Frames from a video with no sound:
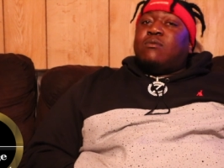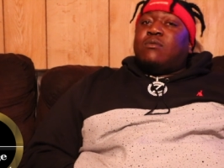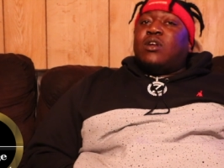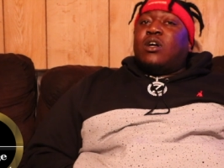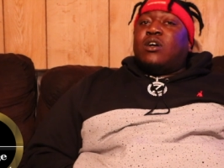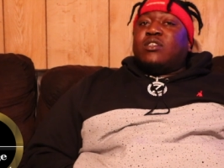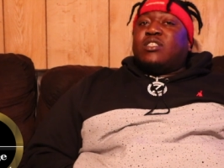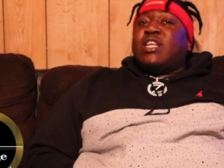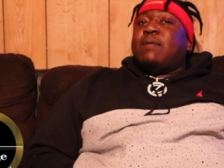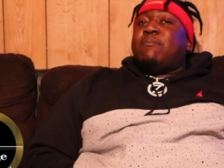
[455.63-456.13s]
You
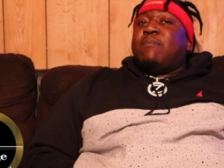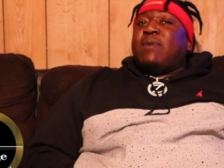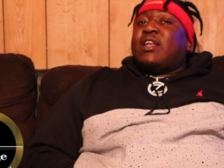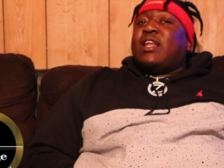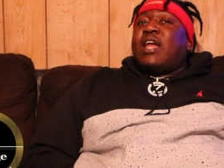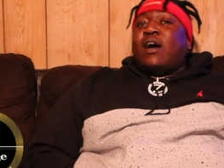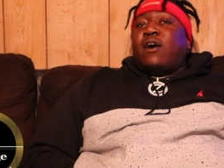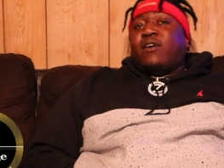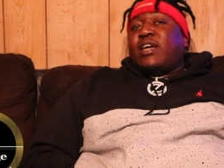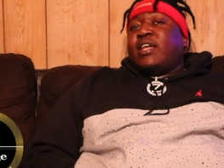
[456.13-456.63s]
know what I'm saying, they mean
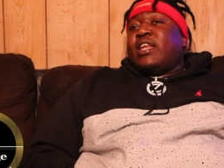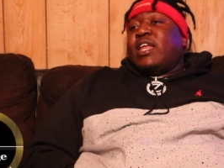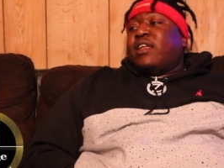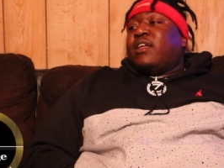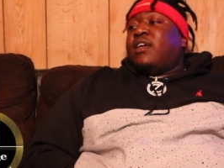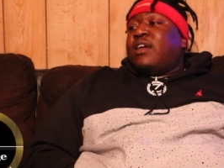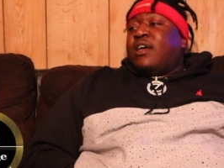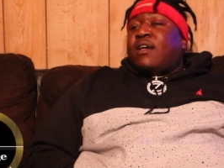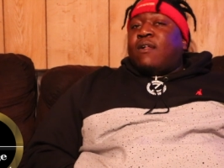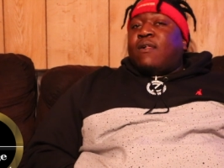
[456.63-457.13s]
like, oh yeah,
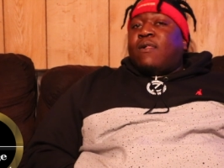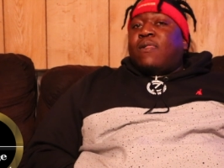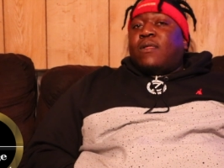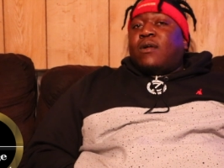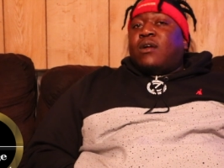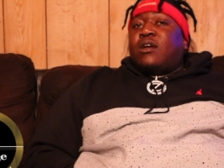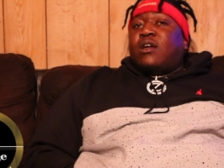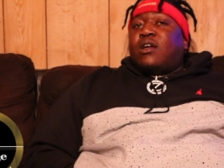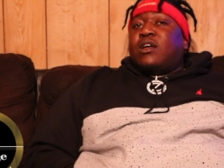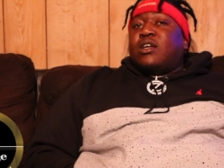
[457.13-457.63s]
they,
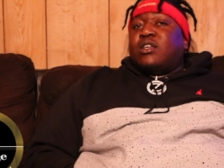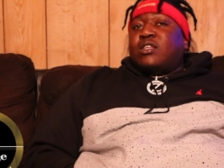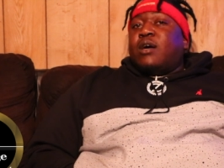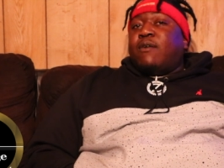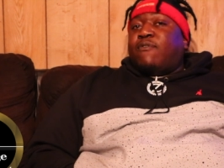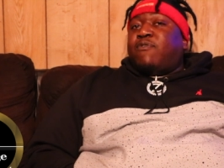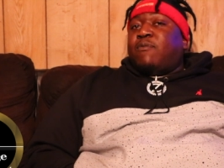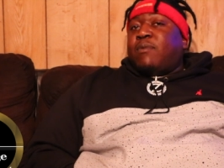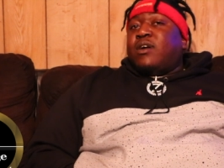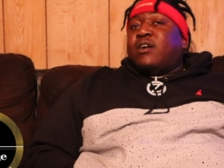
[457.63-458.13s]
it's
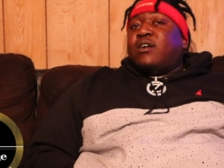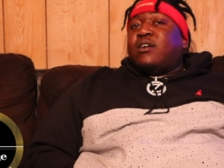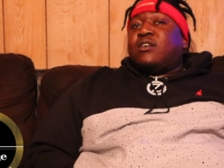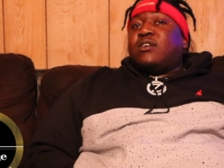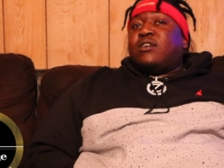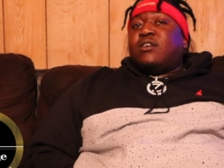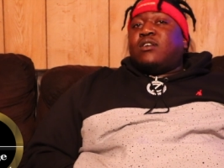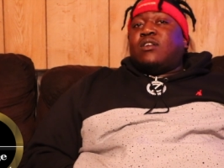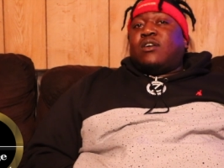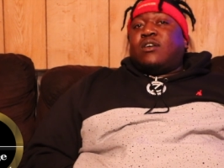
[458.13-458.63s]
up from here,
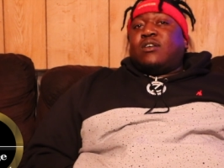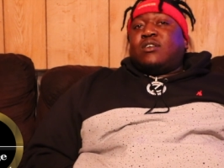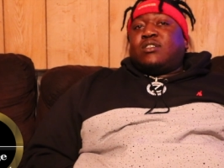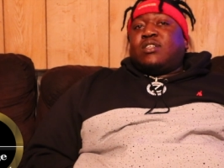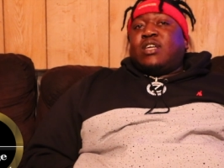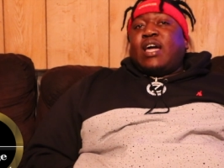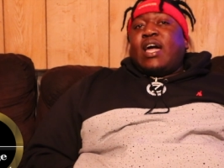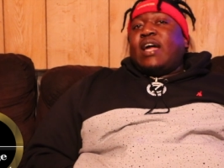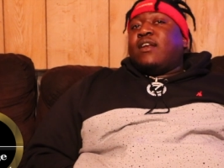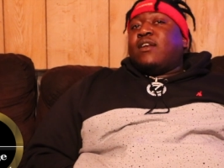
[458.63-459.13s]
you know yeah. what I'm
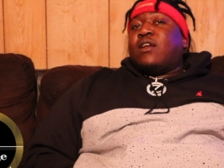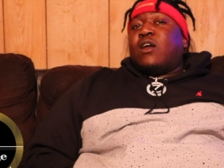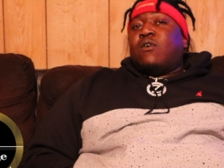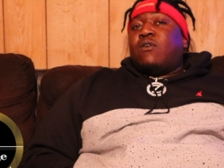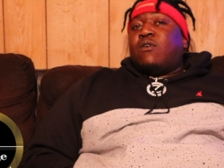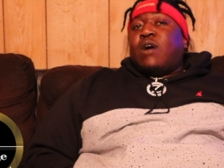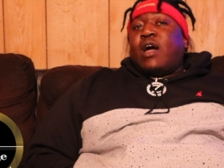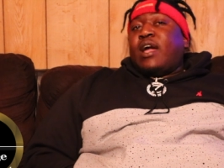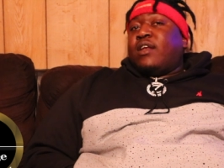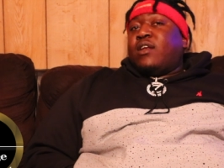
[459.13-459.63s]
saying? Ain't
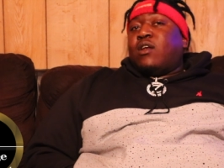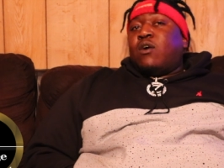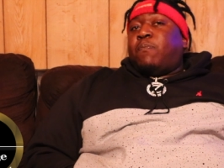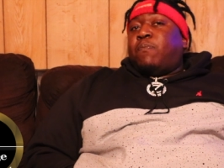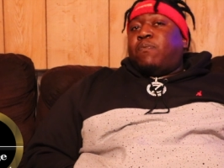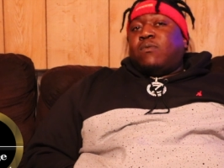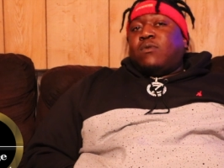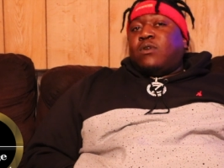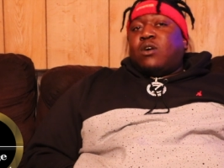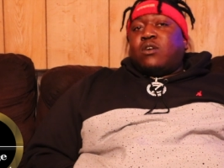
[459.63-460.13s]
no, ain't no,
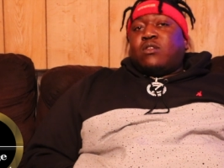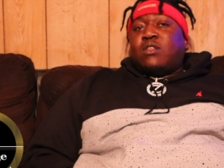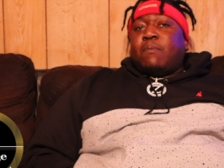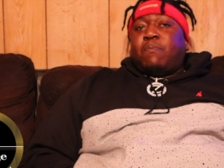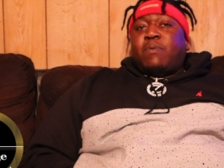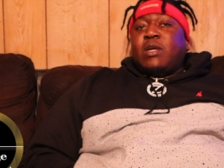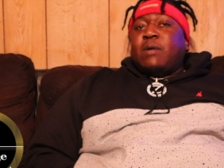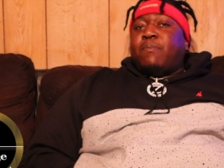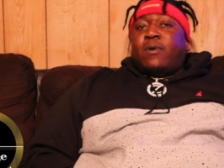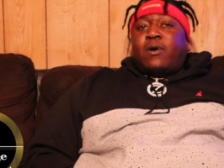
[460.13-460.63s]
you know what I'm
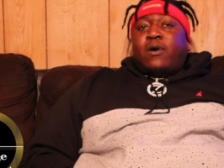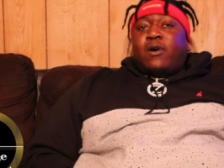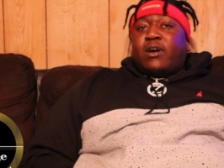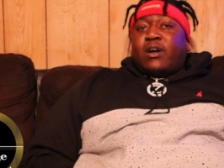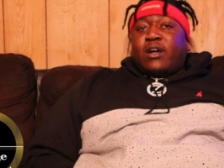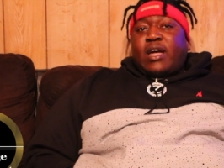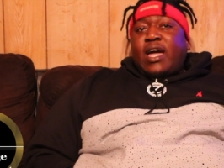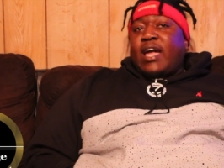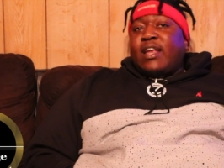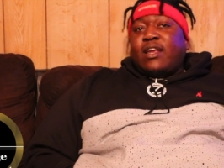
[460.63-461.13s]
saying, p
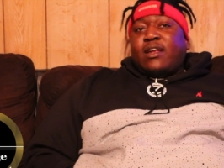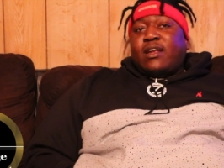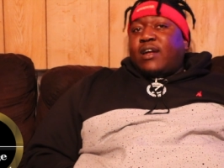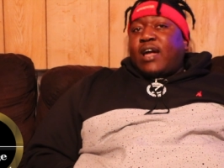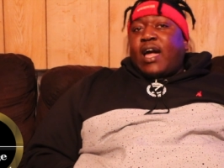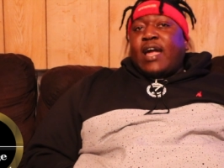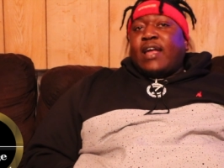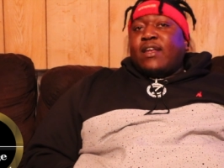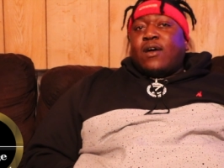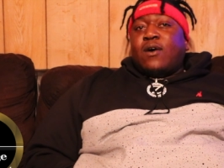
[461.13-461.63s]
Ain't,
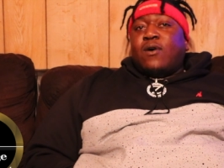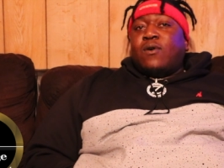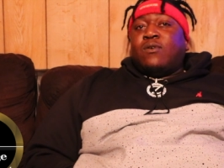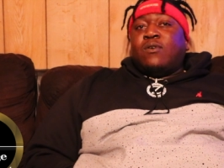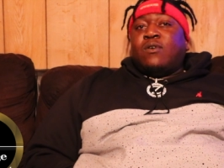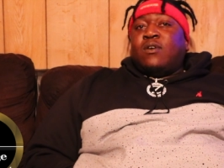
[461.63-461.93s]
ain't no.